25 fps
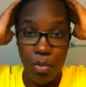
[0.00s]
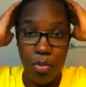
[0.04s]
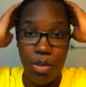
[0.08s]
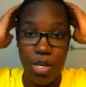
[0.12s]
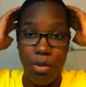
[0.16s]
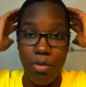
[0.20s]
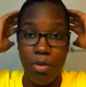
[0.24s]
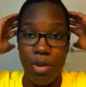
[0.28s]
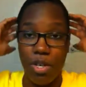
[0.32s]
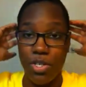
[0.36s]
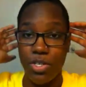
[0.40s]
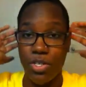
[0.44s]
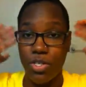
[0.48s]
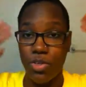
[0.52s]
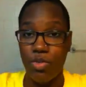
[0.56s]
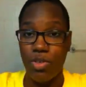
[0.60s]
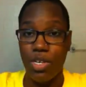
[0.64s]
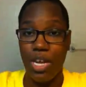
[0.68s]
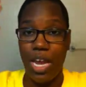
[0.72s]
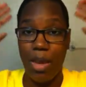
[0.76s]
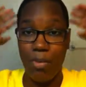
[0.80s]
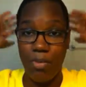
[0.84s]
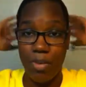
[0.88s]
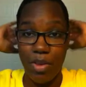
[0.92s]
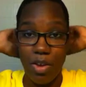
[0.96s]
but I'm also
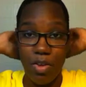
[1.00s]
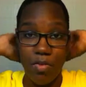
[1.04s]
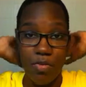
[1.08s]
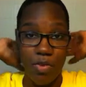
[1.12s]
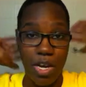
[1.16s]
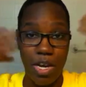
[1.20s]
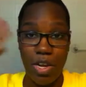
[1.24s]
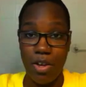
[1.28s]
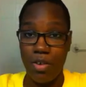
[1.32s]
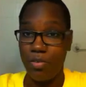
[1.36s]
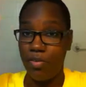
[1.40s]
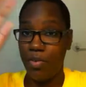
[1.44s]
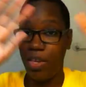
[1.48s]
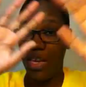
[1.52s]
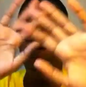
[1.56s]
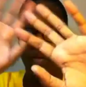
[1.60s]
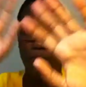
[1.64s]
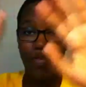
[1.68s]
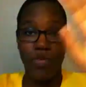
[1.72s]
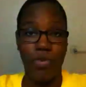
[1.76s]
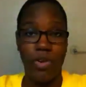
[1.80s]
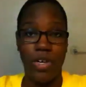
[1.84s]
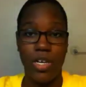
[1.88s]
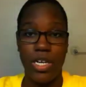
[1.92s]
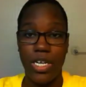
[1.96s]
nappy around
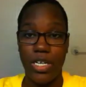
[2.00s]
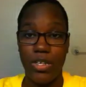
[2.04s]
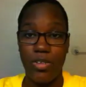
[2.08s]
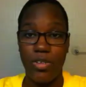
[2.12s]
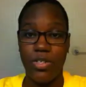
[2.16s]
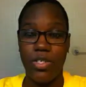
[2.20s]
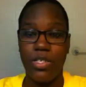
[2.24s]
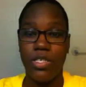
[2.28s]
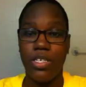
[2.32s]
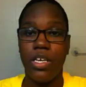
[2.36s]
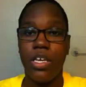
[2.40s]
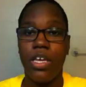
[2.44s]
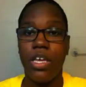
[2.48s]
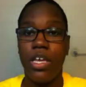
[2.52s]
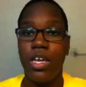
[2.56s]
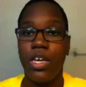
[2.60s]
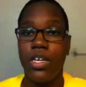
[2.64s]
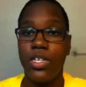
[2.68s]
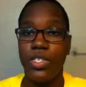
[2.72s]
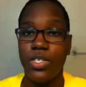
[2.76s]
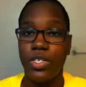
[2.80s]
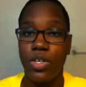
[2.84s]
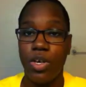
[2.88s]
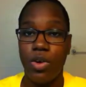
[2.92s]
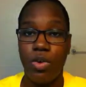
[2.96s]
everywhere else.
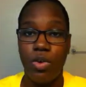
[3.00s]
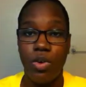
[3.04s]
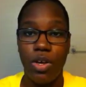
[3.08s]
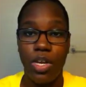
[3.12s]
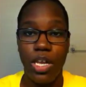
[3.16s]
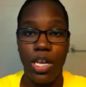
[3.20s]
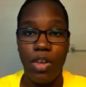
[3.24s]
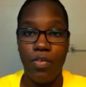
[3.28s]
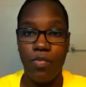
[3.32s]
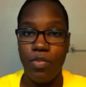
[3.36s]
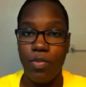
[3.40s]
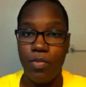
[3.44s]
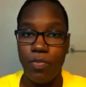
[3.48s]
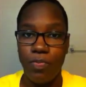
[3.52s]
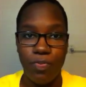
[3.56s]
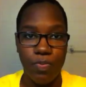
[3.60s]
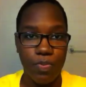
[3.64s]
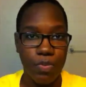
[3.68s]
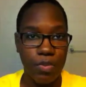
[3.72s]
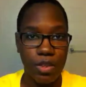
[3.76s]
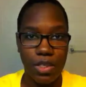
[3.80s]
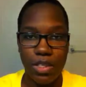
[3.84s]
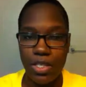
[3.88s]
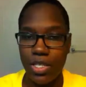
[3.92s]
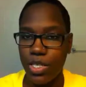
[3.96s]
So
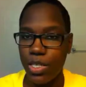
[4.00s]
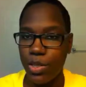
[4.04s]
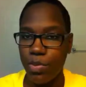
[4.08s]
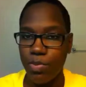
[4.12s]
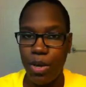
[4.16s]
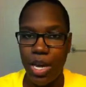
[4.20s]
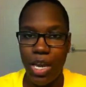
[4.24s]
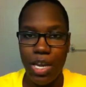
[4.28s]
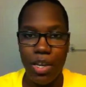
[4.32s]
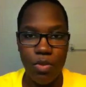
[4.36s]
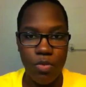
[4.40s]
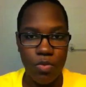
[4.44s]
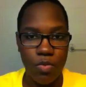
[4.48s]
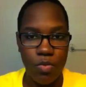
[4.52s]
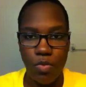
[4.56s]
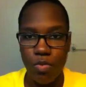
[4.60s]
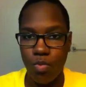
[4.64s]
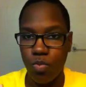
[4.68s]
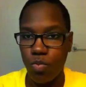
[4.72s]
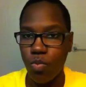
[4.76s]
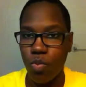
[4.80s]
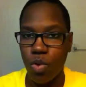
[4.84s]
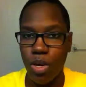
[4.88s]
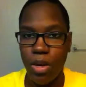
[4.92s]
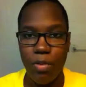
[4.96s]
even despite
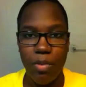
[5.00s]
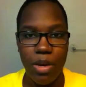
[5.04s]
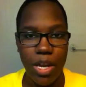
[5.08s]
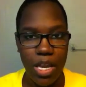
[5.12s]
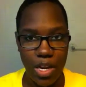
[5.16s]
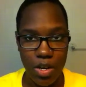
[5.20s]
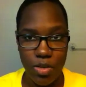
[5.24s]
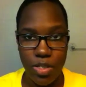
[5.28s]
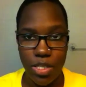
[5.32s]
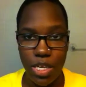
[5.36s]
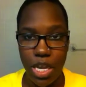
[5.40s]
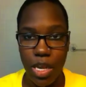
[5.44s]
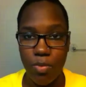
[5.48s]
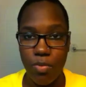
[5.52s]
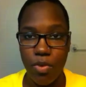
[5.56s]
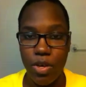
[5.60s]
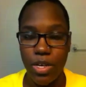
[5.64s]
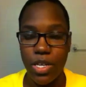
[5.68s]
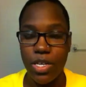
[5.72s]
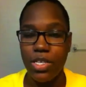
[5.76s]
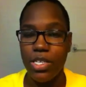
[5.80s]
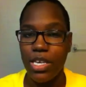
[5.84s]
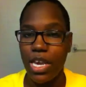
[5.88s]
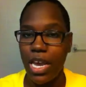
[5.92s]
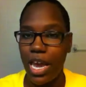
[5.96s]
what my hair type
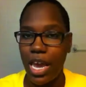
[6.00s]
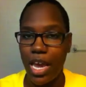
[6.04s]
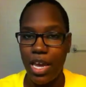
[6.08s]
was, I